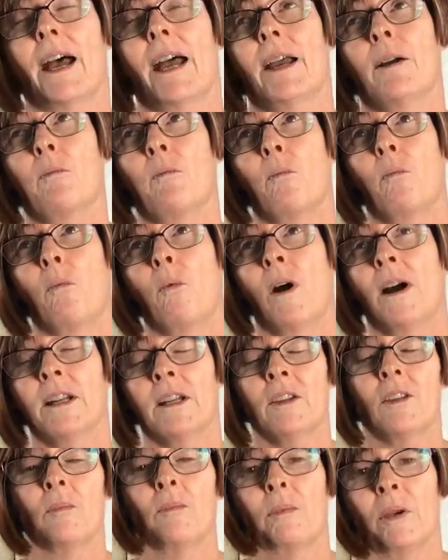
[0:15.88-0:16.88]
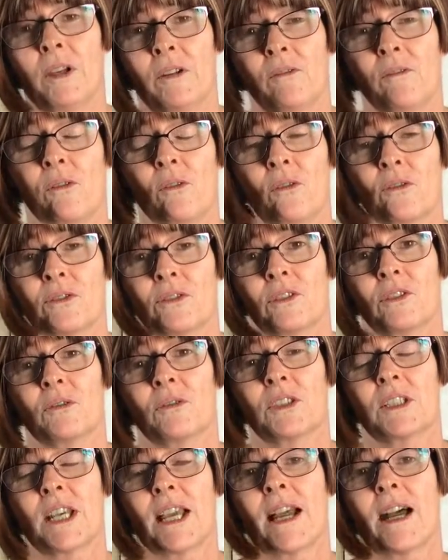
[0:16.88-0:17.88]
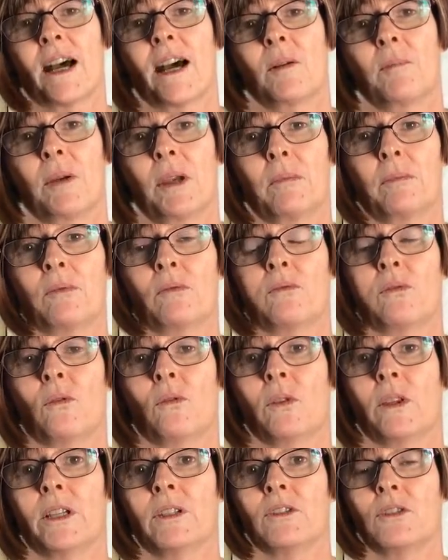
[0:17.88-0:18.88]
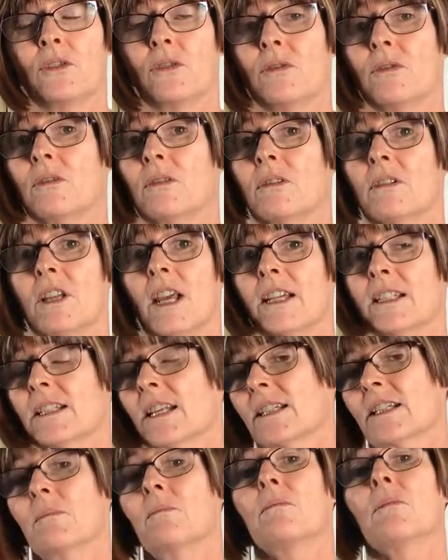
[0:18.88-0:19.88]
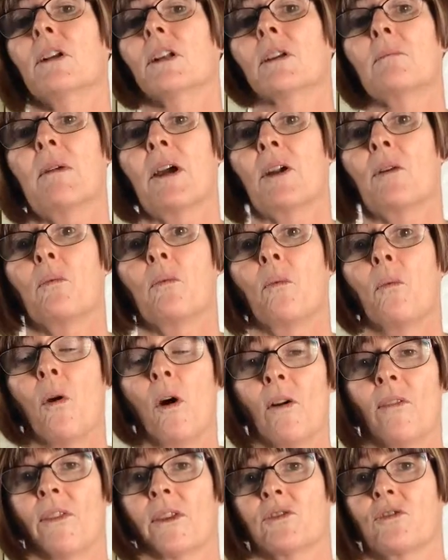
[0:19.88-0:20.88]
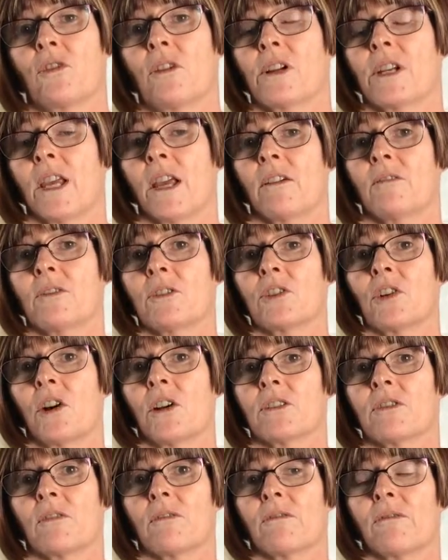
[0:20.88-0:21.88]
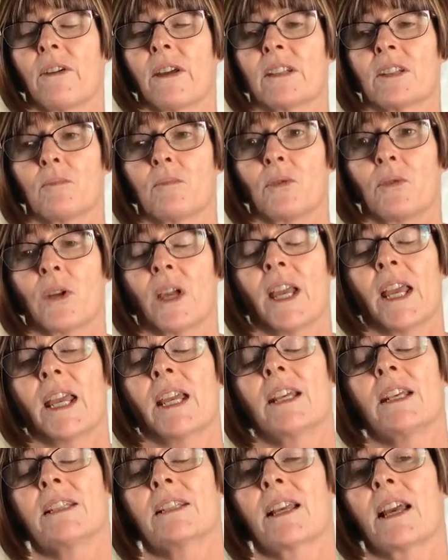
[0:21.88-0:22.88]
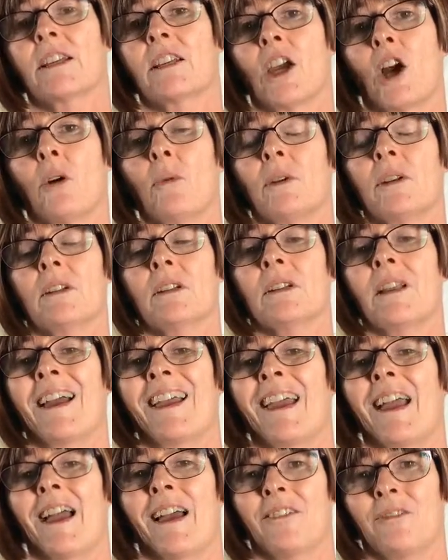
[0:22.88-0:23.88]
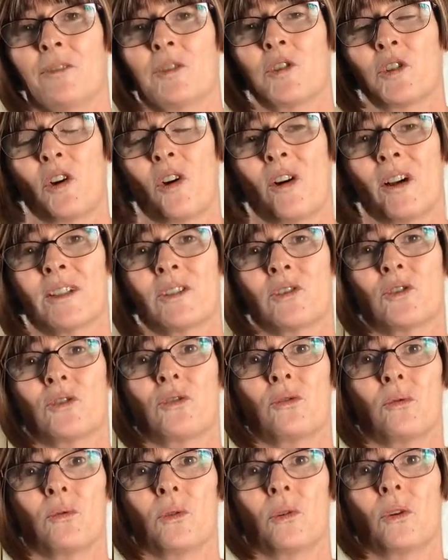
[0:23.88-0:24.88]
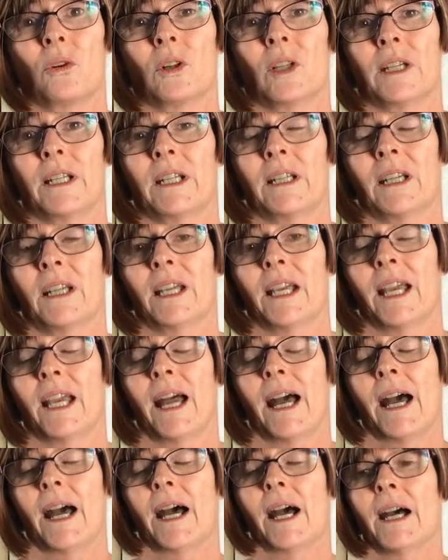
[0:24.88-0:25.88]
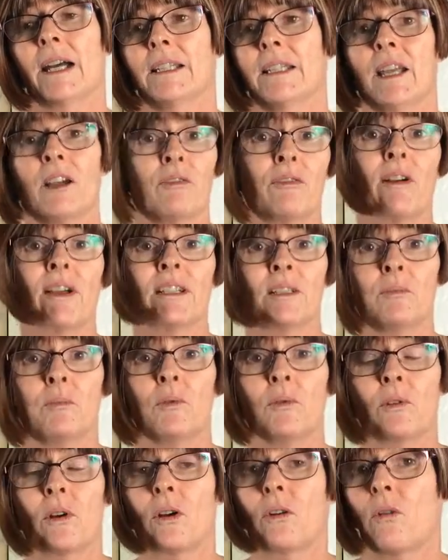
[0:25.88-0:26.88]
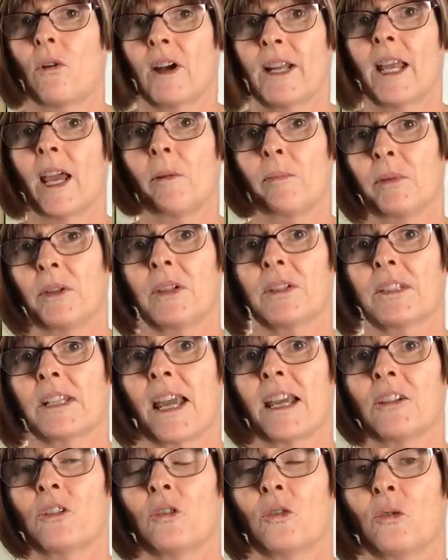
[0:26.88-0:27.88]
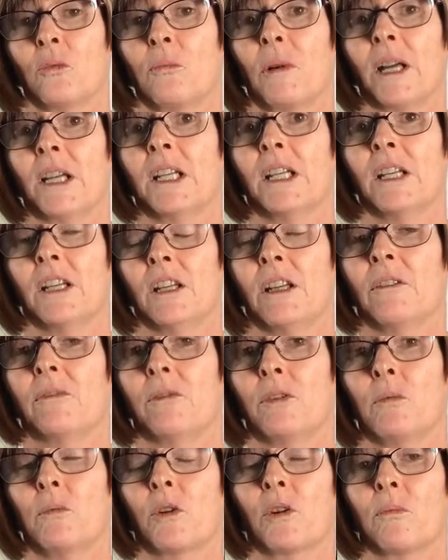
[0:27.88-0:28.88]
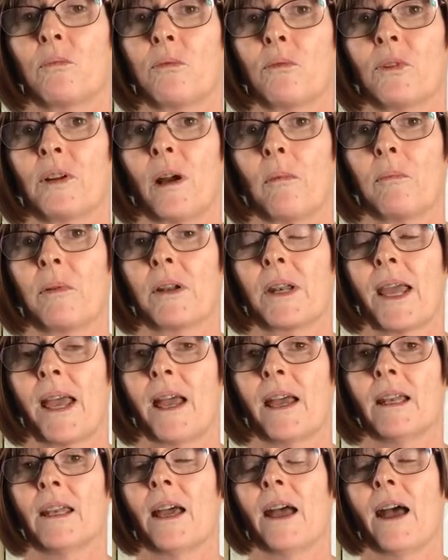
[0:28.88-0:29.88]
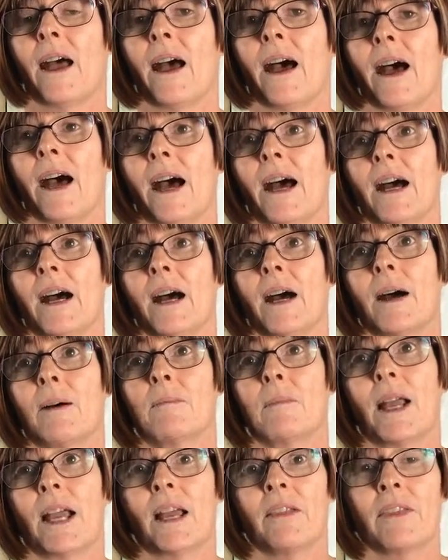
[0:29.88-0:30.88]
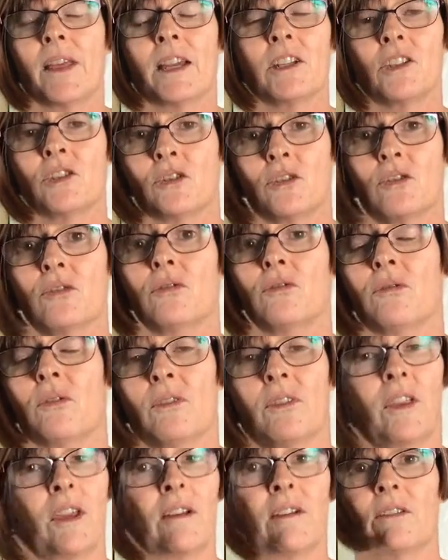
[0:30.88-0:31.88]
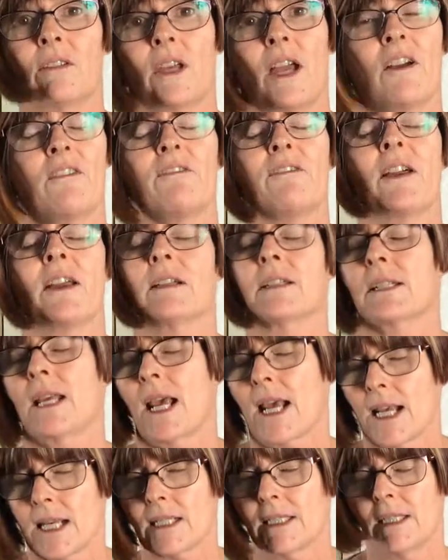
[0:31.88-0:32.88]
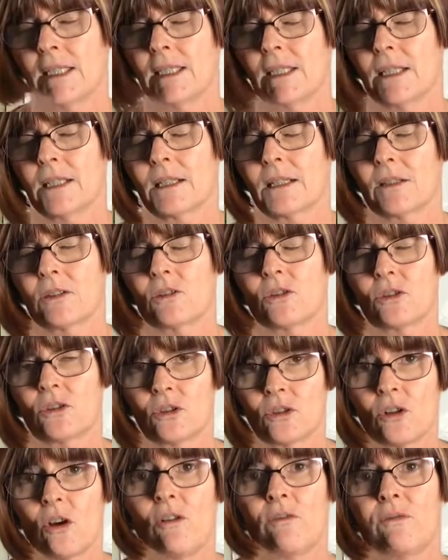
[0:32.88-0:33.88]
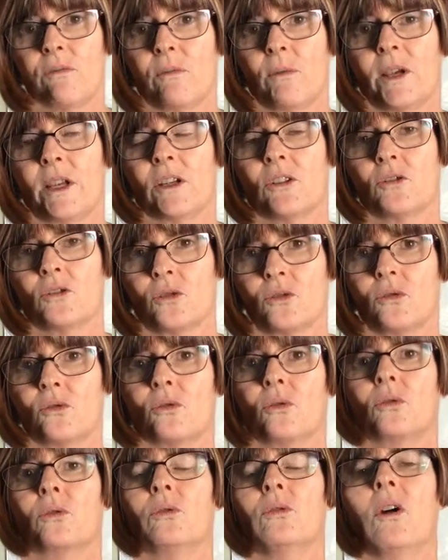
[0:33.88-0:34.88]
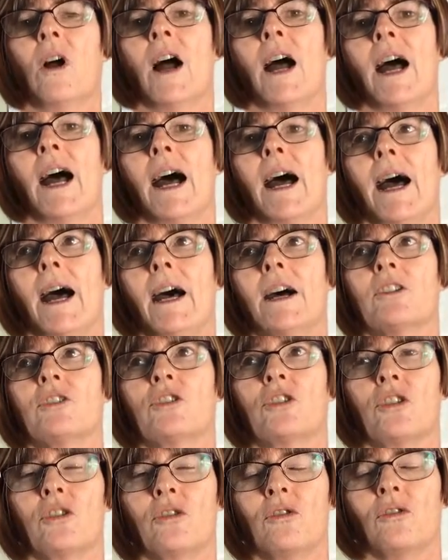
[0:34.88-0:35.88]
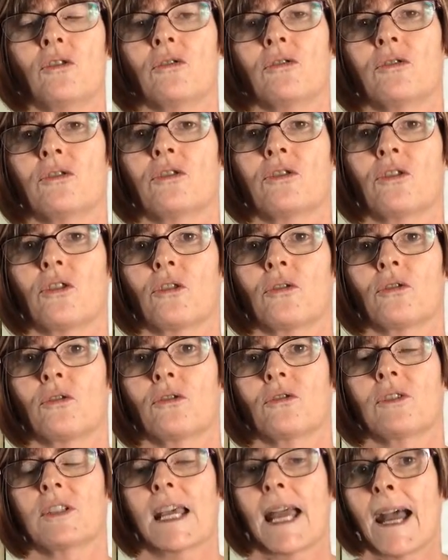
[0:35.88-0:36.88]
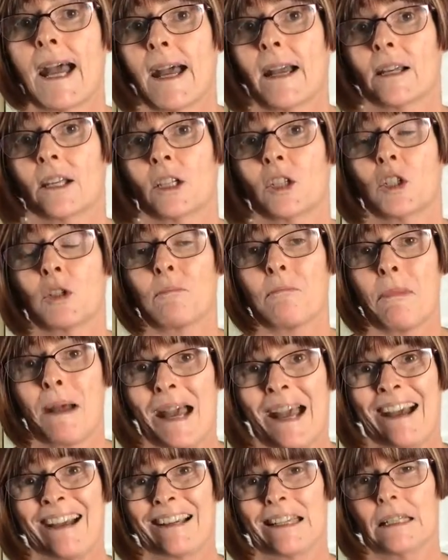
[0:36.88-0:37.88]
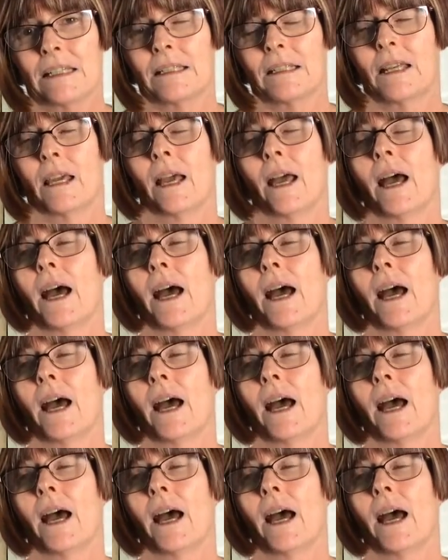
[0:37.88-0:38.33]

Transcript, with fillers: And one of the pitfalls that uh, people fall into, doesn't really matter what they're trying to advertise on Facebook, is they go in and they advertise too early. Uh, now, Facebook are quite happy to take your money if you want to put up an ad. Um, and they do they're a fantastic software tool uh, to use to target your market